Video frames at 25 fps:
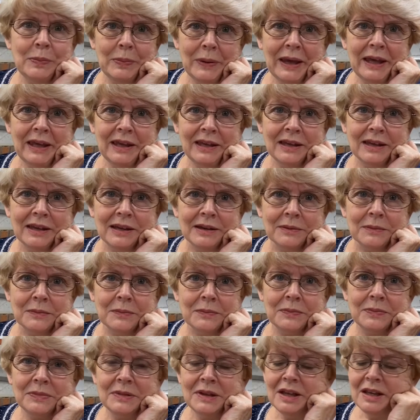baking,
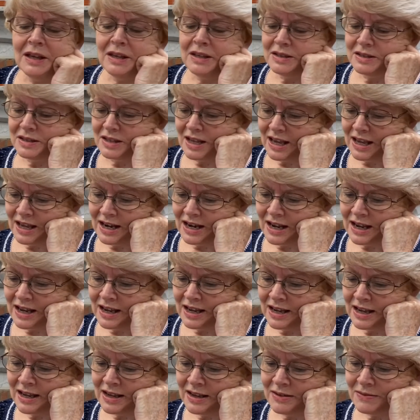and
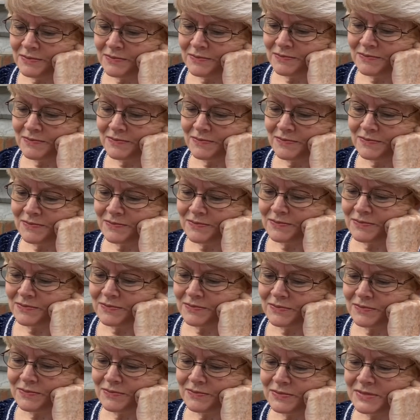I
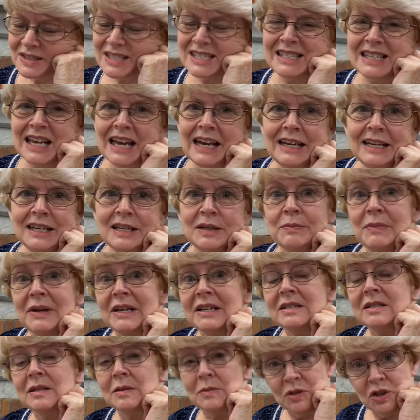decided to make
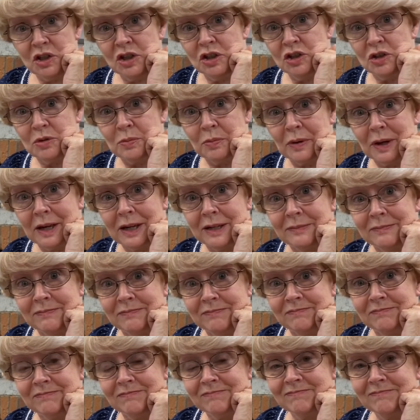some gingerbread.
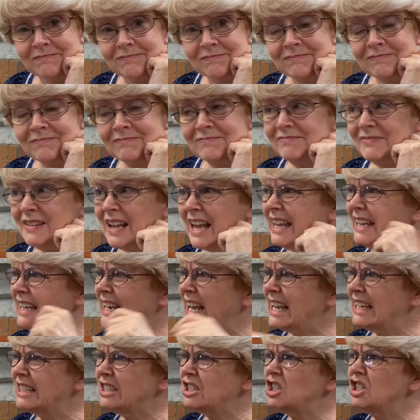And
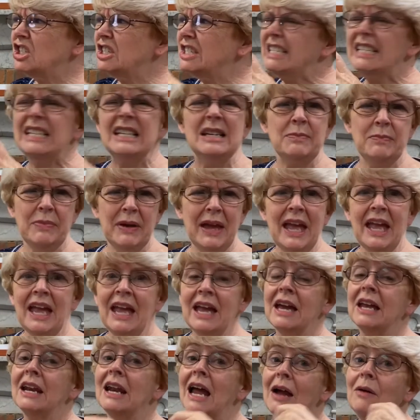not just in a
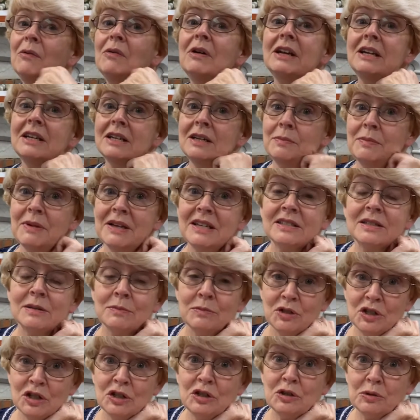pan, I wanted to make some
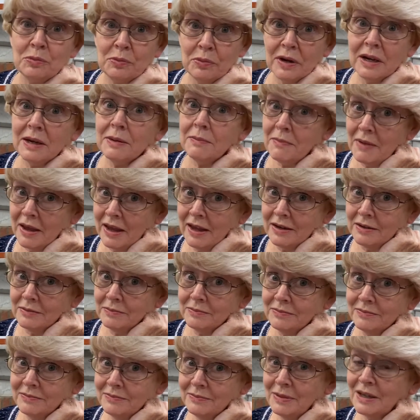gingerbread men
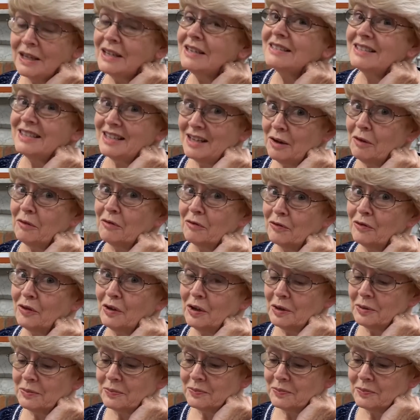because they are fun.